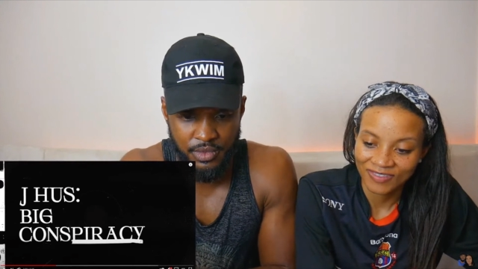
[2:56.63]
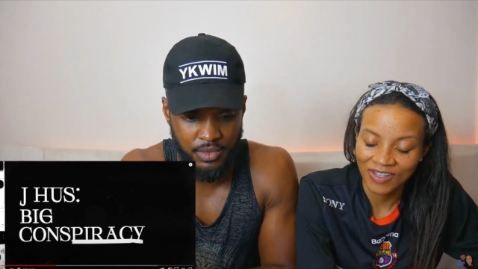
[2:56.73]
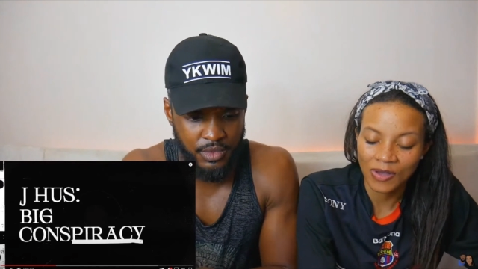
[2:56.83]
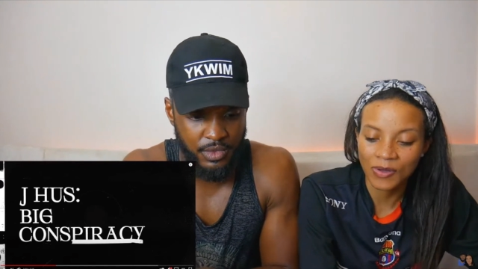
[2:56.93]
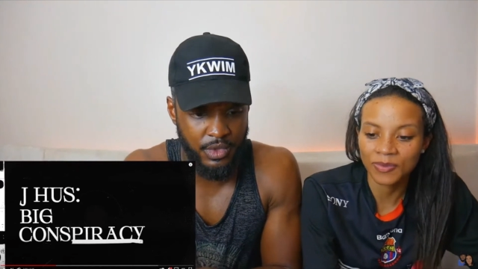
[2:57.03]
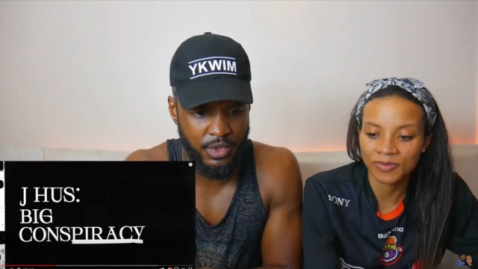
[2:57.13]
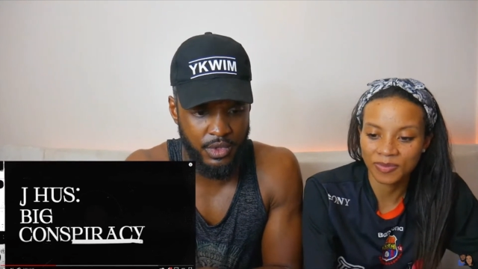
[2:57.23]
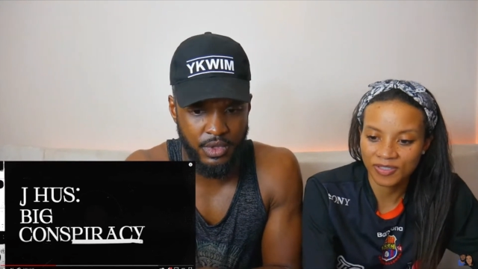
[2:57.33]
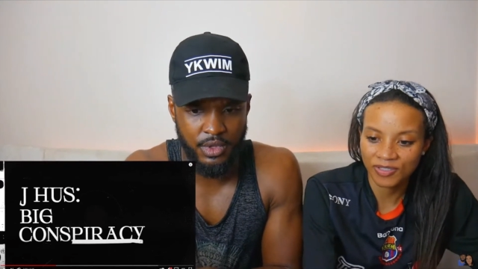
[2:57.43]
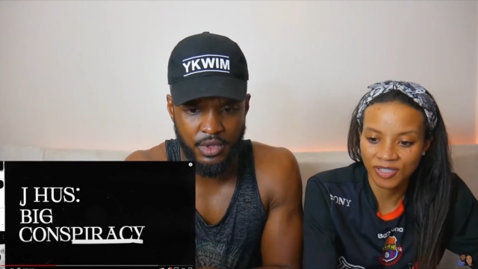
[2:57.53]
Speaker 1: Oh, we're supposed
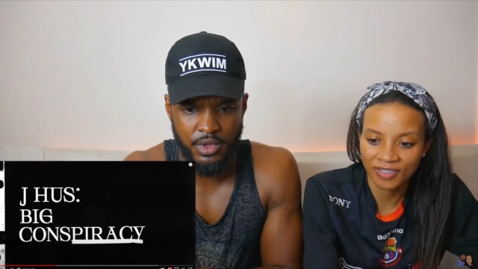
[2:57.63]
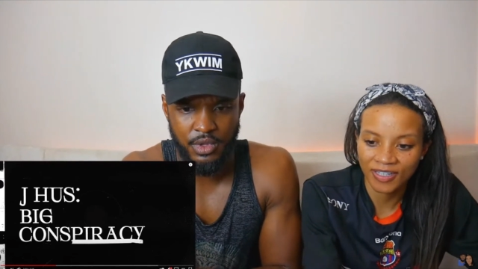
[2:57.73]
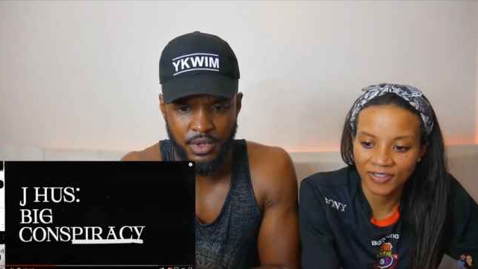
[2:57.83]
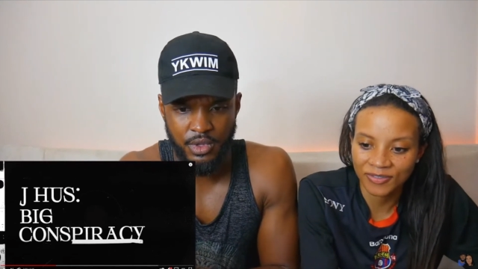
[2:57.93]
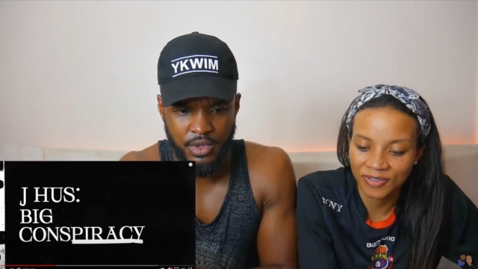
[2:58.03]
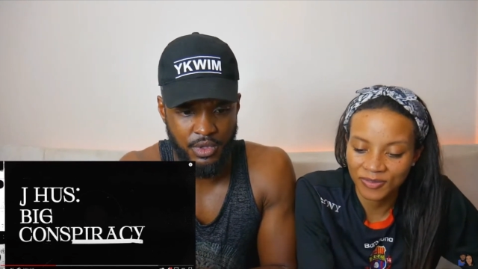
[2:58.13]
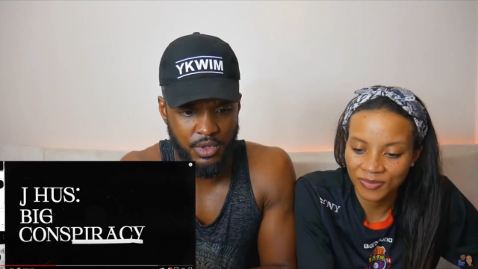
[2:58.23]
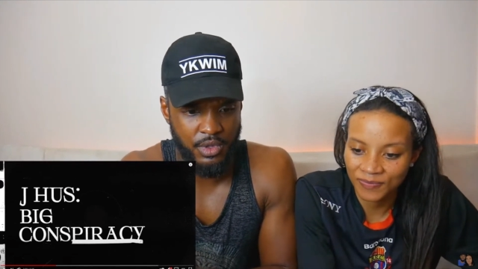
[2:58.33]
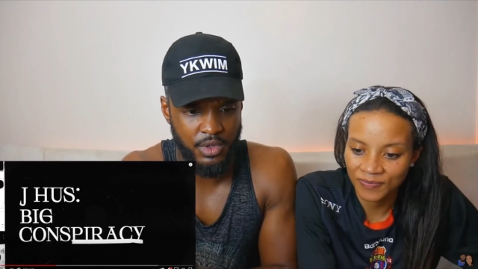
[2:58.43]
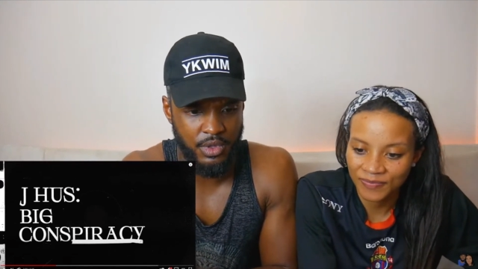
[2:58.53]
to check that out too.
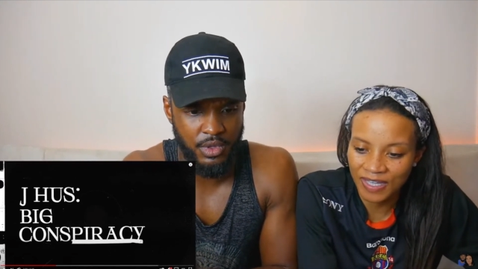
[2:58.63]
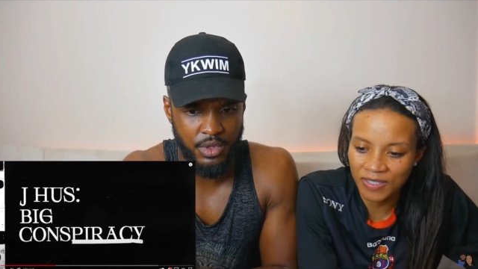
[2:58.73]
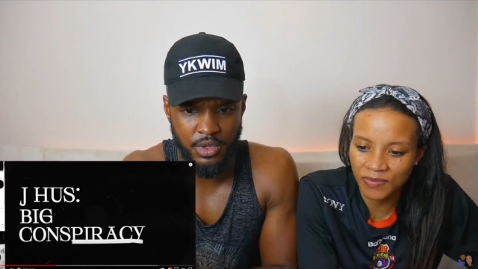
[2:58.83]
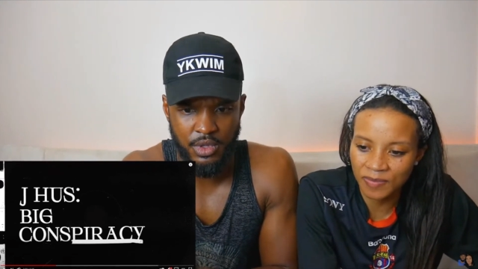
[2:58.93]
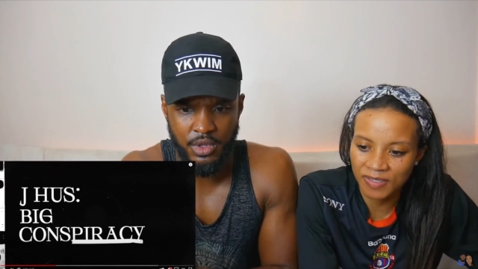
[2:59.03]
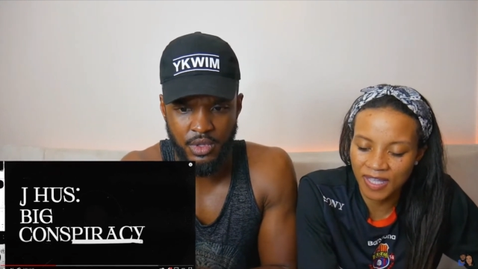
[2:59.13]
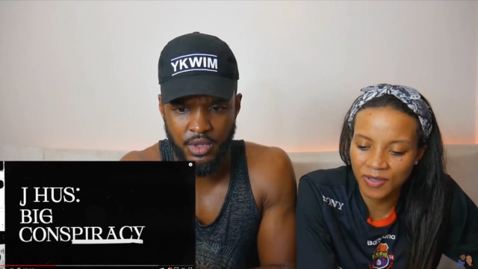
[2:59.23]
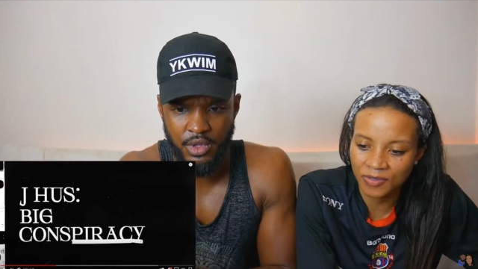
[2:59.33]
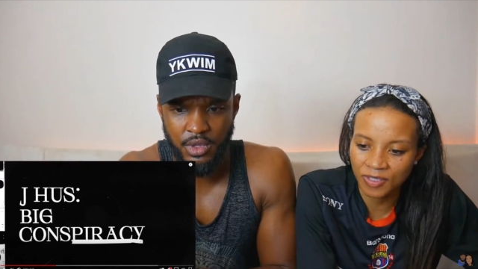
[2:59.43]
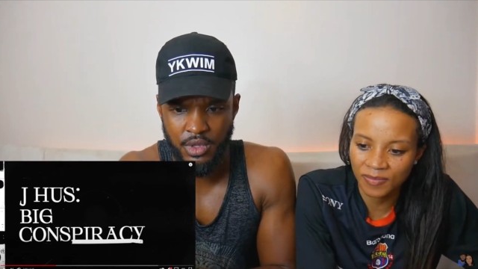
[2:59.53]
That's from
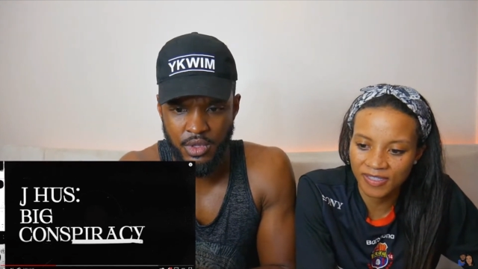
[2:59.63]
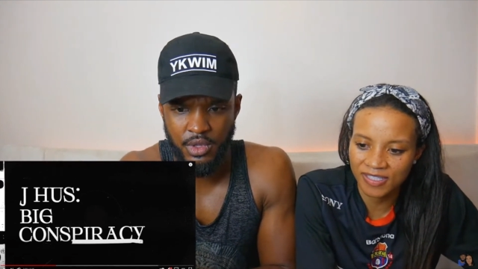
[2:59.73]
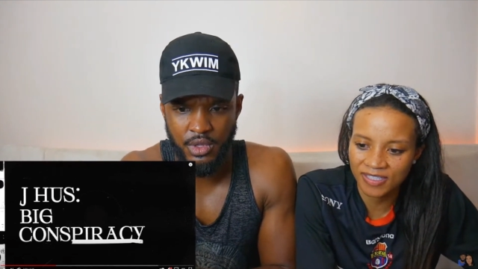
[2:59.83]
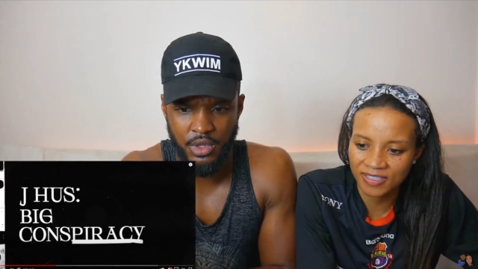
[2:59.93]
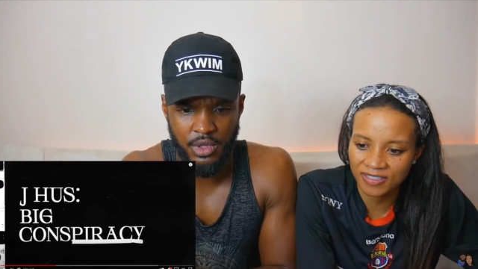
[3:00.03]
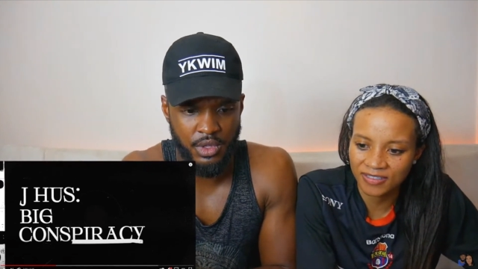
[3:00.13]
Psychodrama, isn't it?